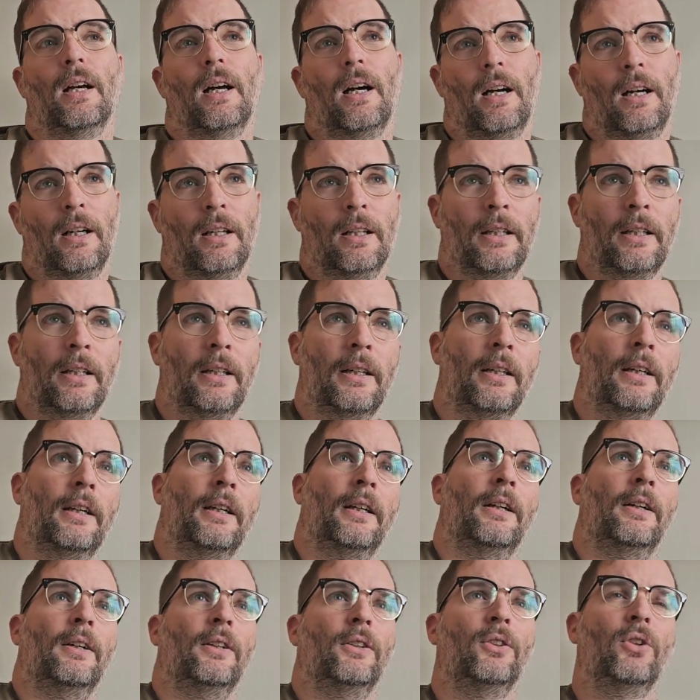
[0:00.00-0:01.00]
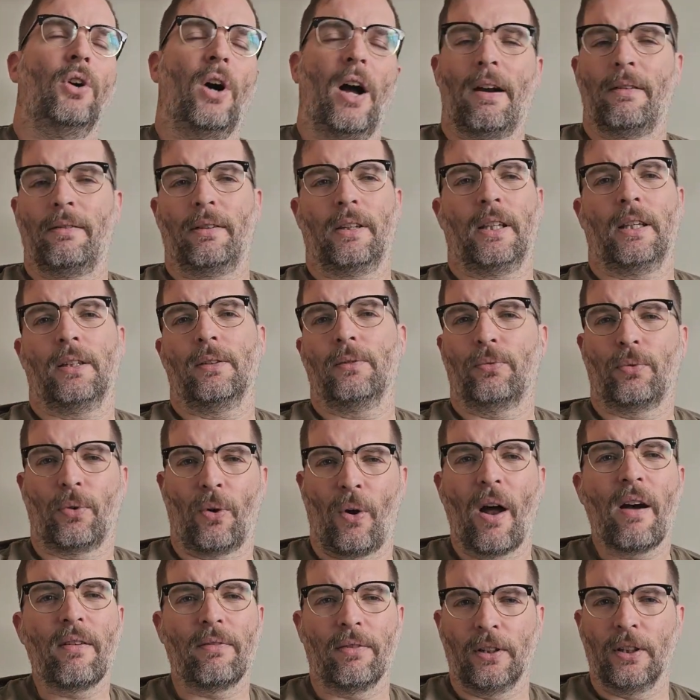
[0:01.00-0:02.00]
uh, not everything
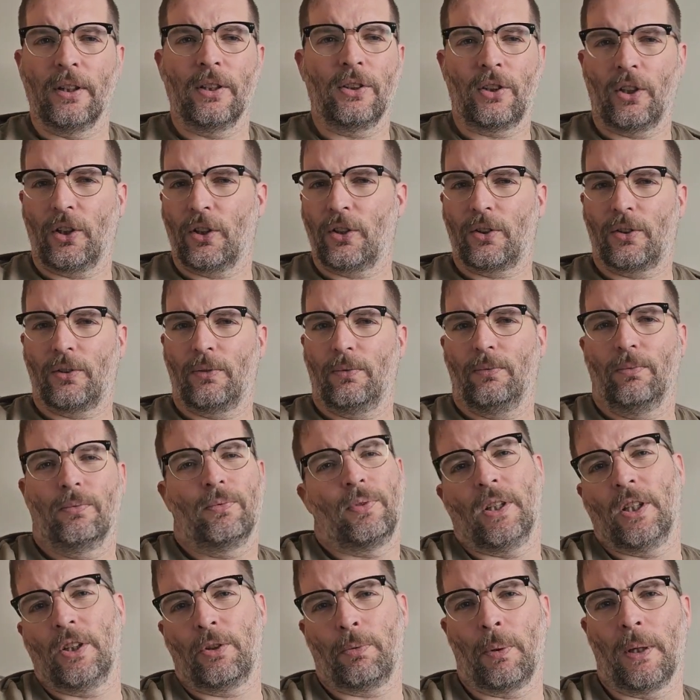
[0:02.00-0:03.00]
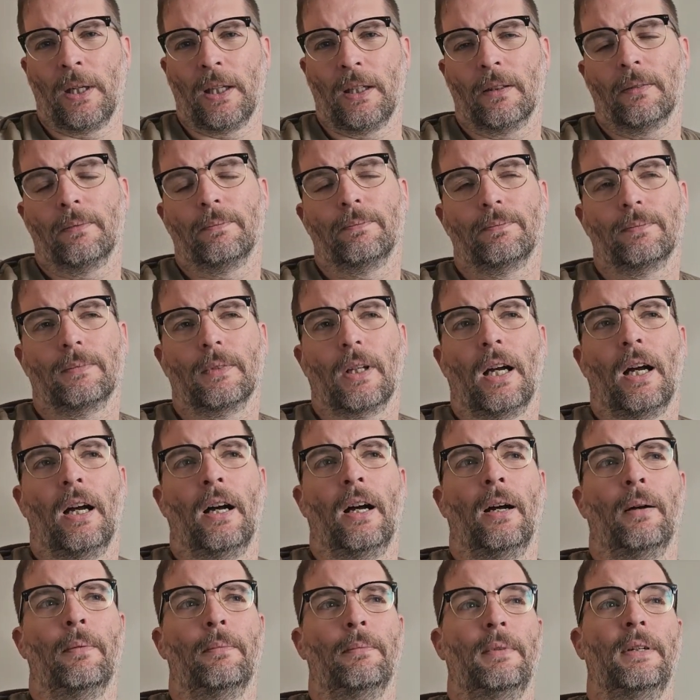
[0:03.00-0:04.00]
forever, just for this week.
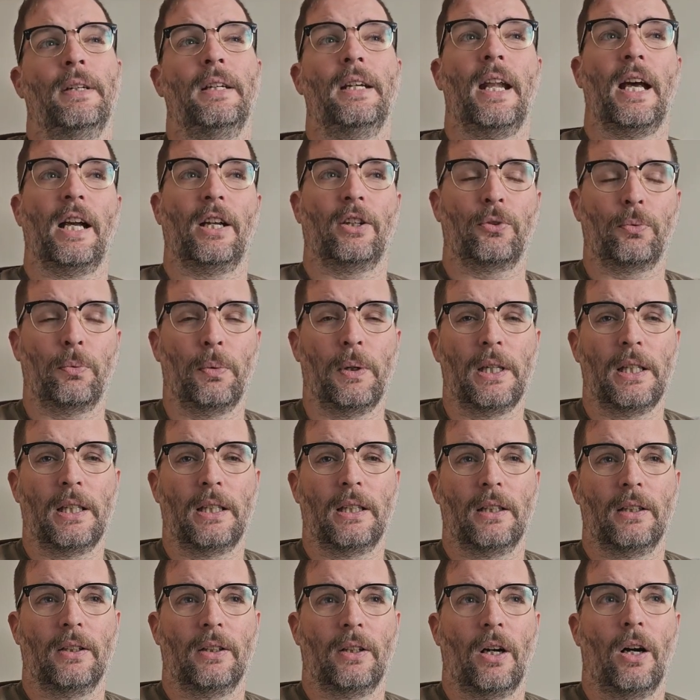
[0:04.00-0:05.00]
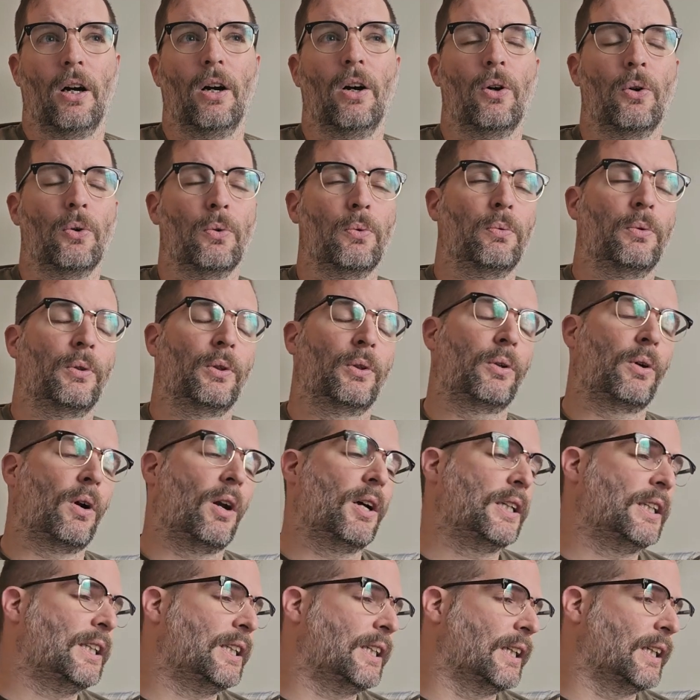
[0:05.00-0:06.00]
Um, next week, oh,
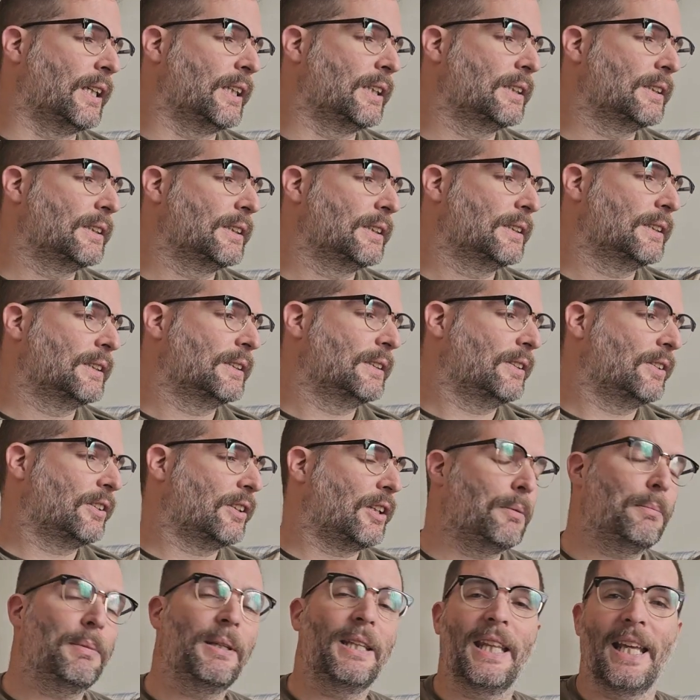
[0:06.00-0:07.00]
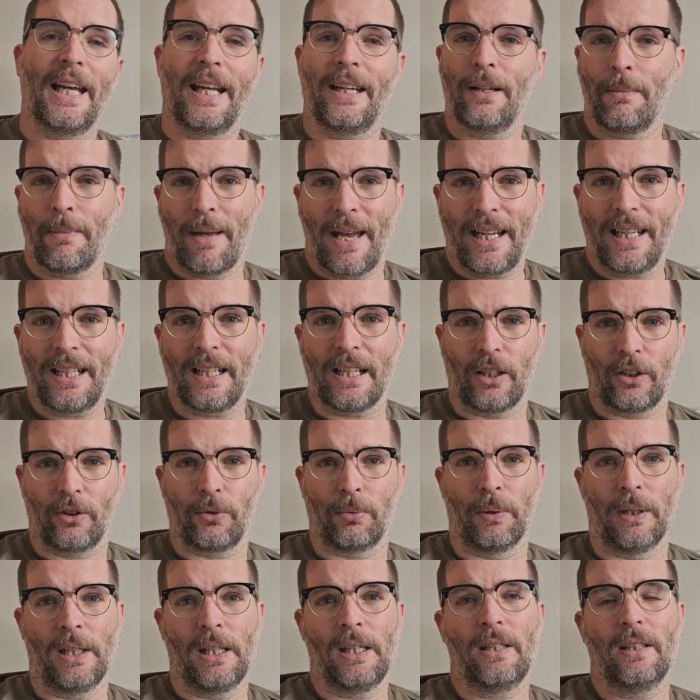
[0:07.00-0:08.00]
crikey, it's going to be the end of May next
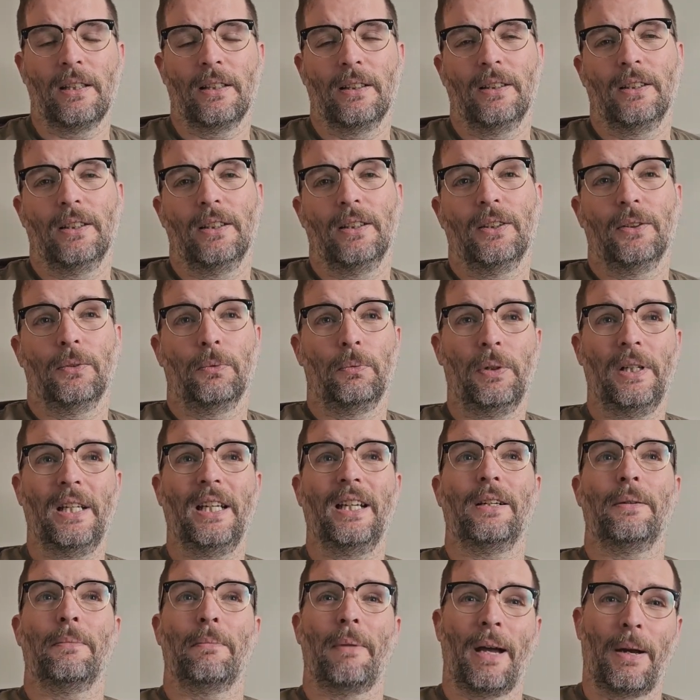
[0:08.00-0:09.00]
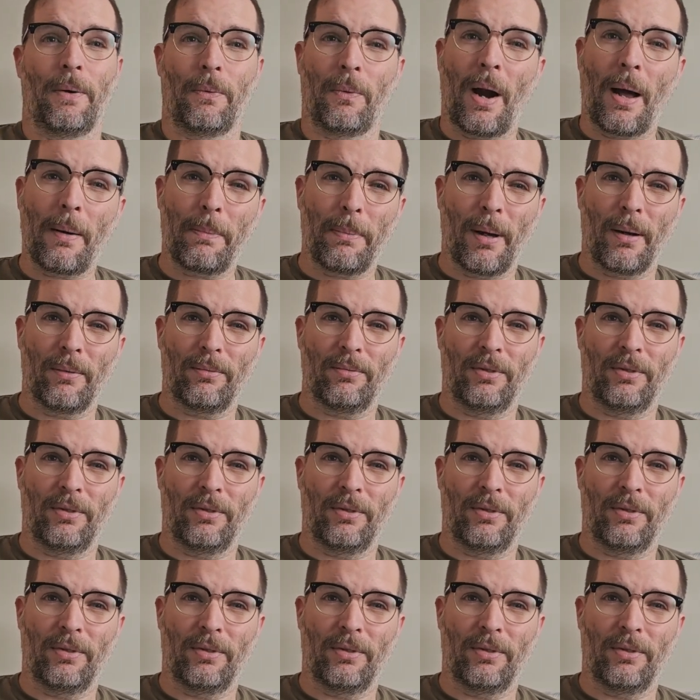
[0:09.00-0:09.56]
week. We need a May wrap up